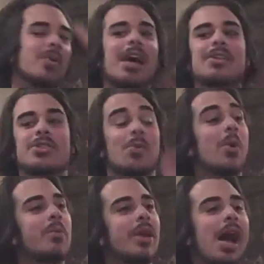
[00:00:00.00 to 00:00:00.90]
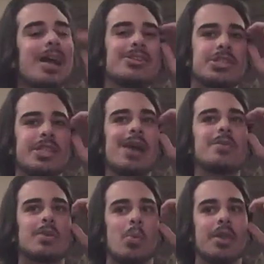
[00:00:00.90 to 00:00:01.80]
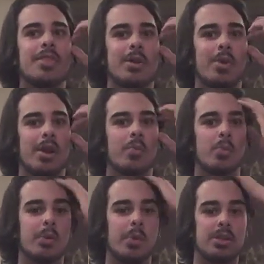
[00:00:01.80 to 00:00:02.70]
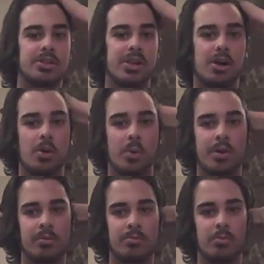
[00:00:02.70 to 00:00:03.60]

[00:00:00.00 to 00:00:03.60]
Well, that's when that was the one thing we went and saw when